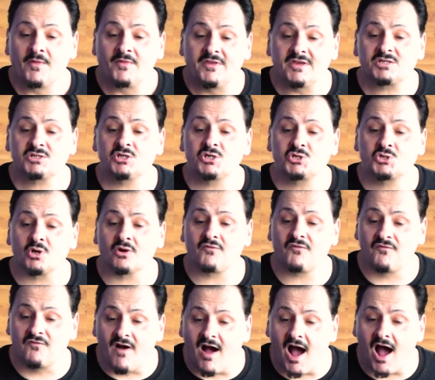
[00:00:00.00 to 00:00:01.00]
This is your
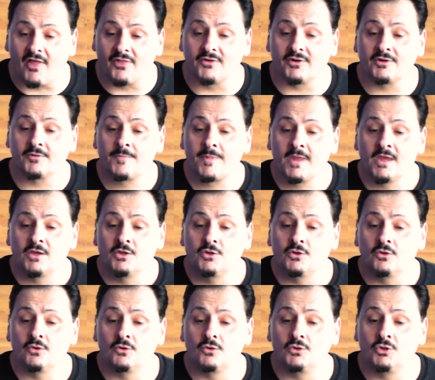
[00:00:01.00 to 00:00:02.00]
Father
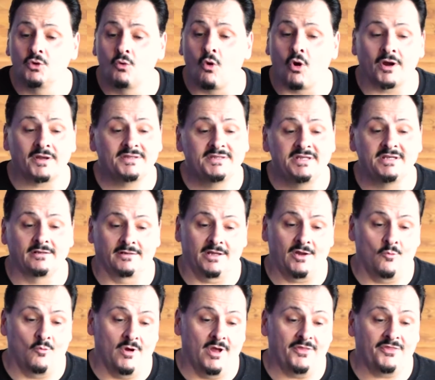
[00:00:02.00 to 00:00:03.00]
you are
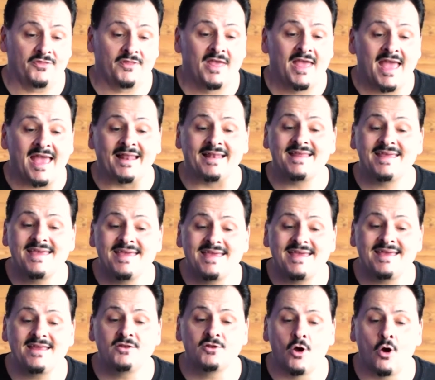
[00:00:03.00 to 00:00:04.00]
dealing with, and
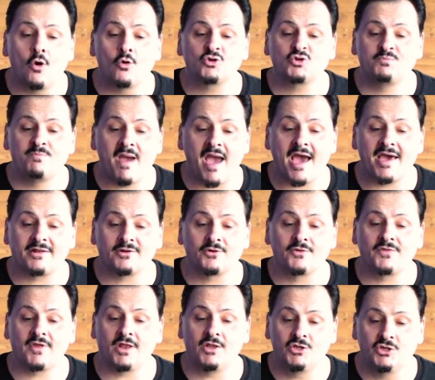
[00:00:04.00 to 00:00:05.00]
He knows
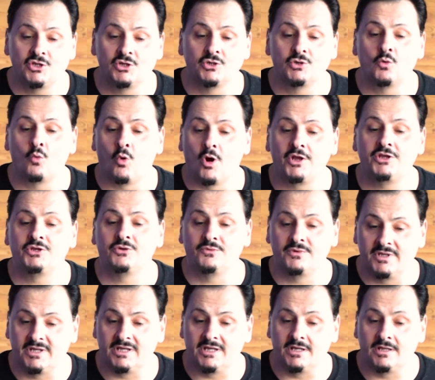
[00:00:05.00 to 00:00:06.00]
better than you what you
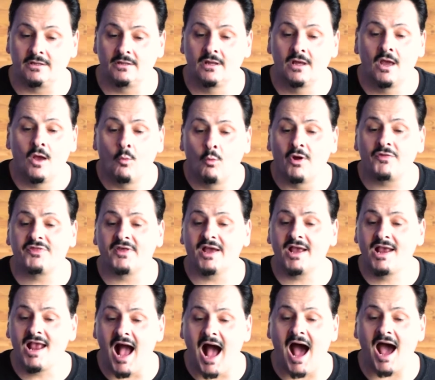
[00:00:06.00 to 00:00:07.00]
need. With
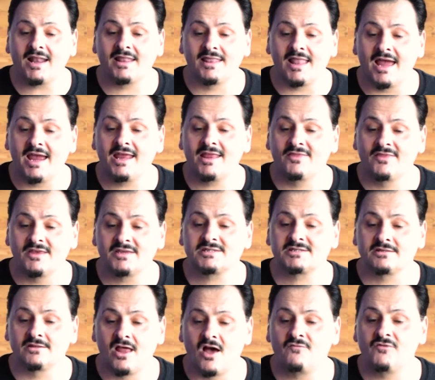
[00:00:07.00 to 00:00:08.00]
a God like
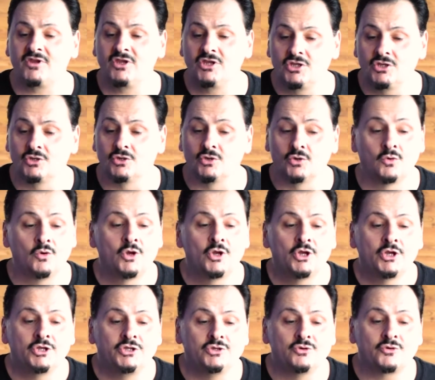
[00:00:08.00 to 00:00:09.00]
this loving you,
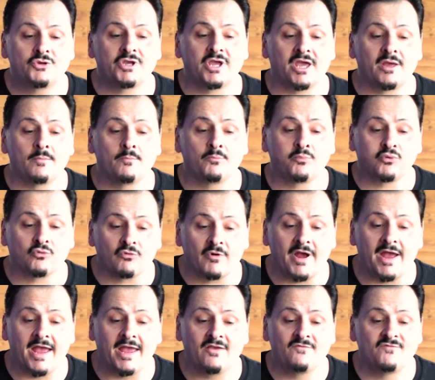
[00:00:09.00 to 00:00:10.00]
you can
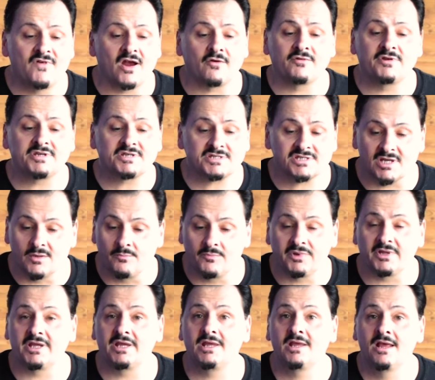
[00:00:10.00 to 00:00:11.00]
pray very
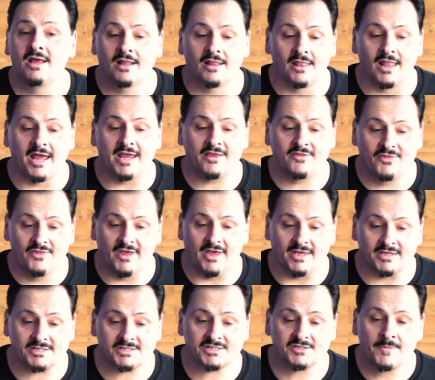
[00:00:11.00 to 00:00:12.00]
simply like
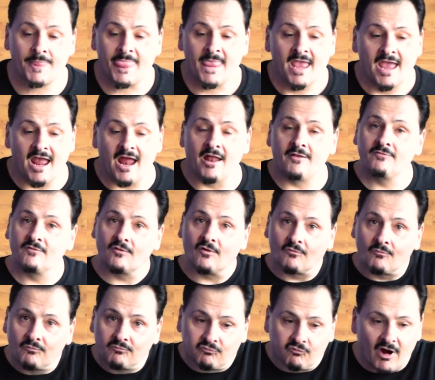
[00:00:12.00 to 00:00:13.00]
this. And
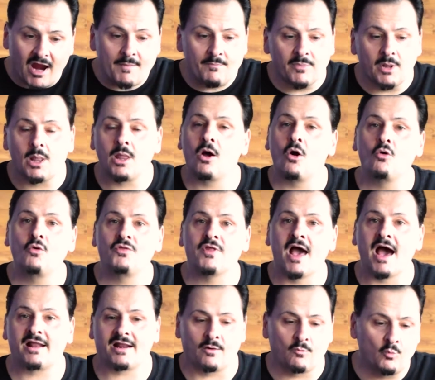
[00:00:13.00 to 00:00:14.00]
right below
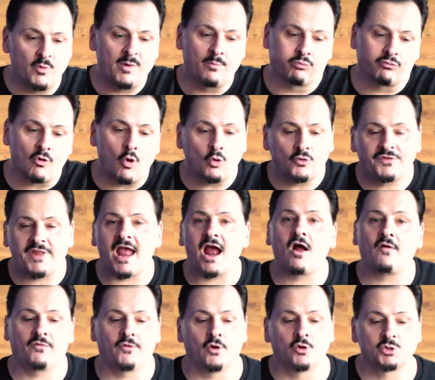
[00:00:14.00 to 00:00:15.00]
that, we broke
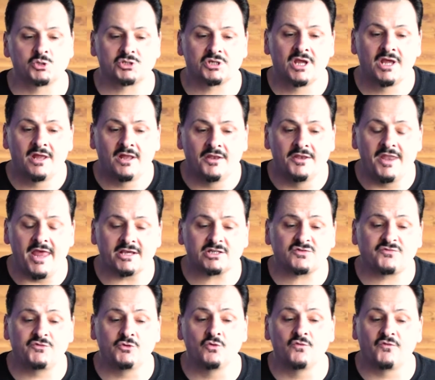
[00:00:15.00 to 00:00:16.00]
down those
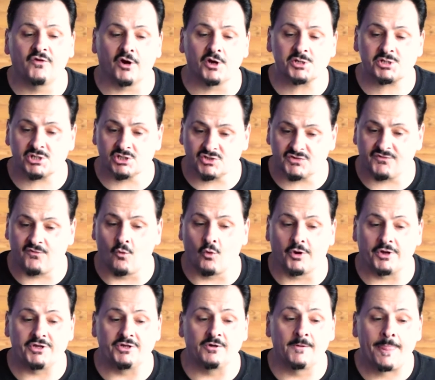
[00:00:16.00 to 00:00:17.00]
next few verses
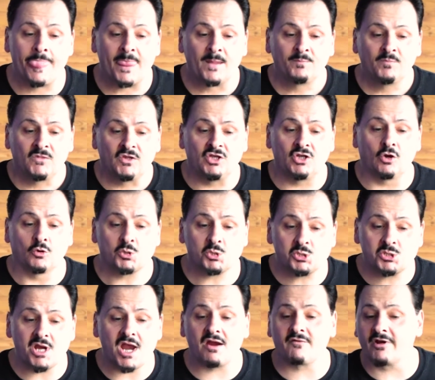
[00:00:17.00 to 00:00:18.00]
for you,
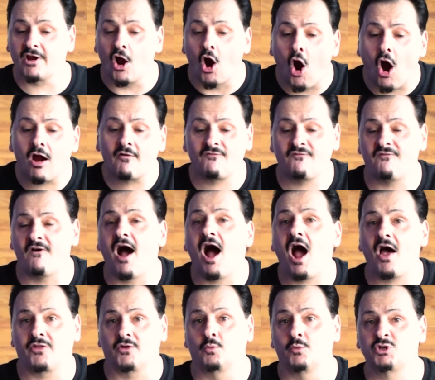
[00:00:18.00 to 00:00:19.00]
sharing our
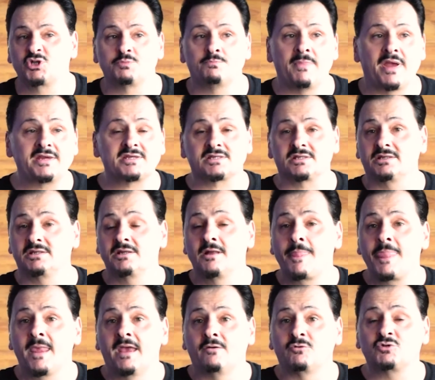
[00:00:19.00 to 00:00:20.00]
Father, which basically
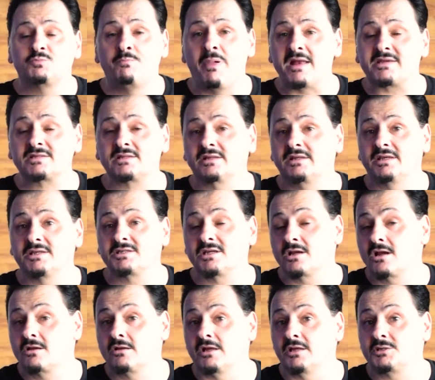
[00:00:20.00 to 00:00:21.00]

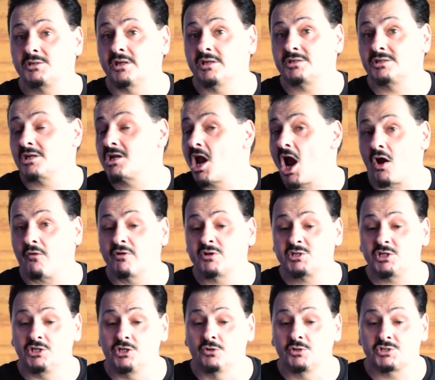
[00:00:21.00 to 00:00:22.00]
is
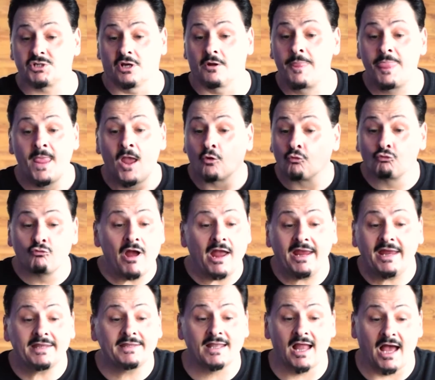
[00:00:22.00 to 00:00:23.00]
encouraging you to
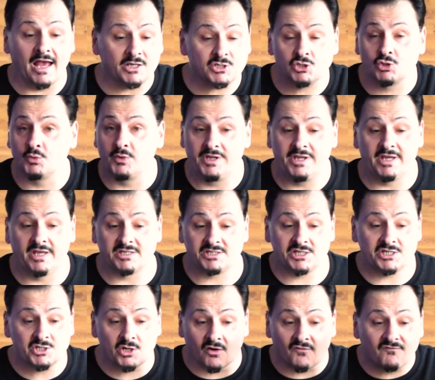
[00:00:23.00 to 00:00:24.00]
recognize who He is.
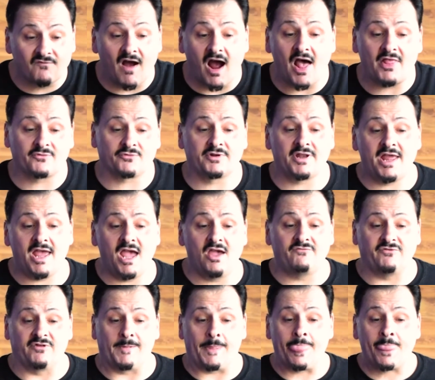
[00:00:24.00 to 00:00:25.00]
He's our Father in
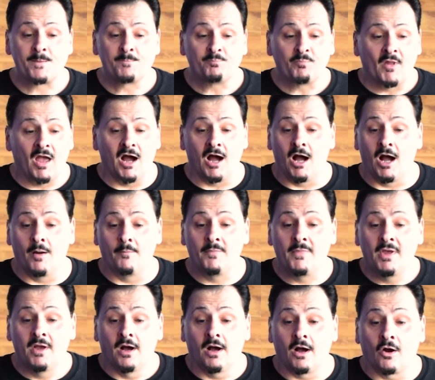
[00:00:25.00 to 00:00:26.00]
heaven.
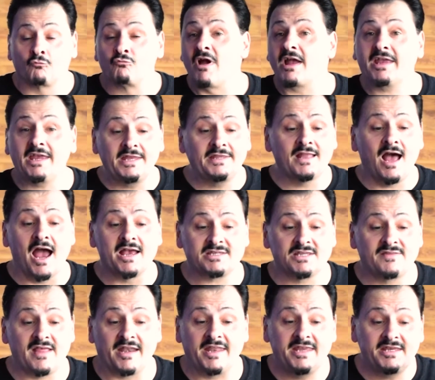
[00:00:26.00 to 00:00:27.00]

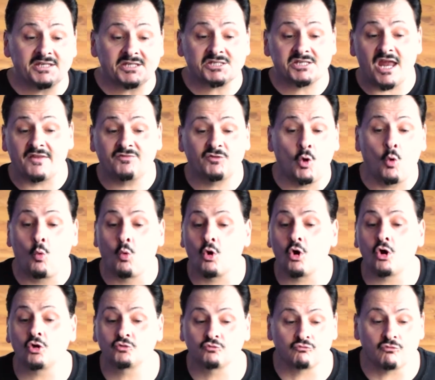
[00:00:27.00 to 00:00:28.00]
Recognizing that He set the
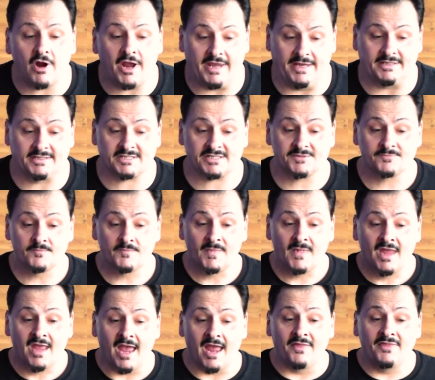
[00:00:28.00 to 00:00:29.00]
world right,
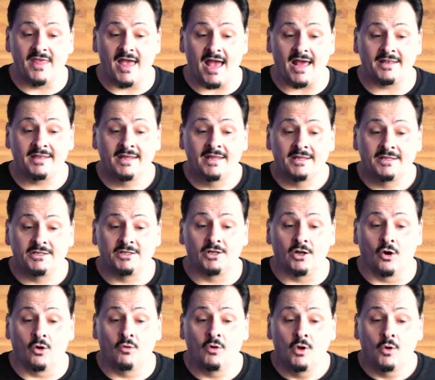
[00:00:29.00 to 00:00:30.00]
and that,
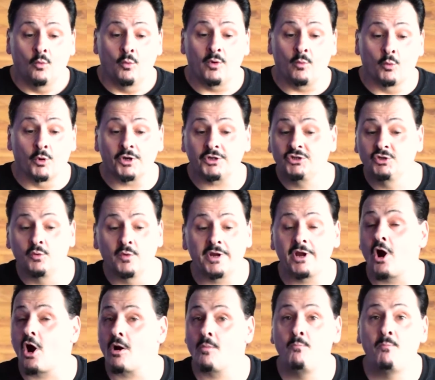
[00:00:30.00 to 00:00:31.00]
we're
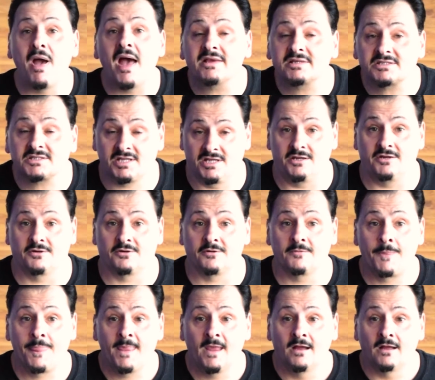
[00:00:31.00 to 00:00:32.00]
doing our best
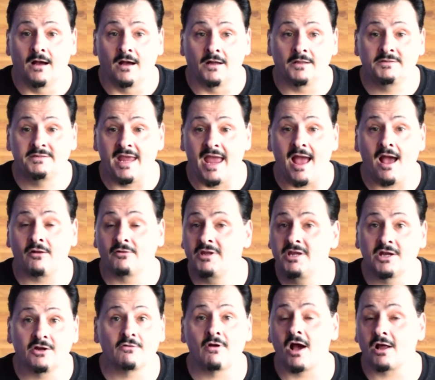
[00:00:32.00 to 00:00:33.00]
here, down
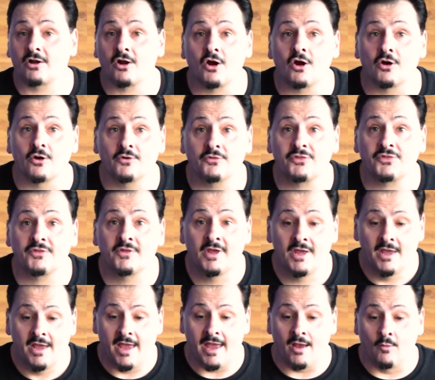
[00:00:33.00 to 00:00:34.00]
here on earth,
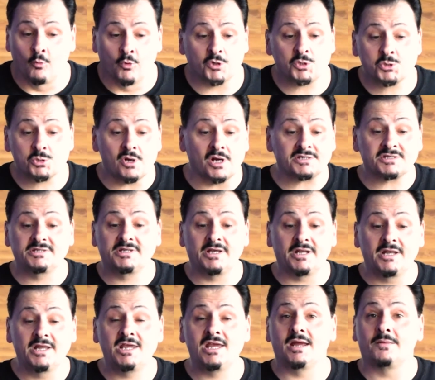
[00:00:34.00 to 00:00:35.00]
and we're trusting
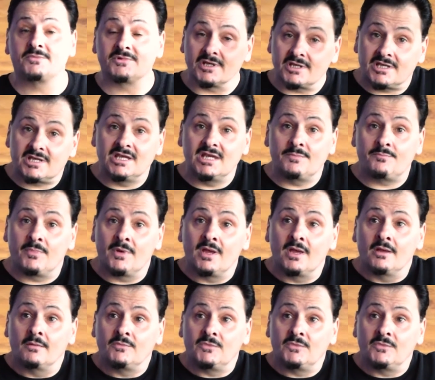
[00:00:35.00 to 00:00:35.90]
in Him to keep,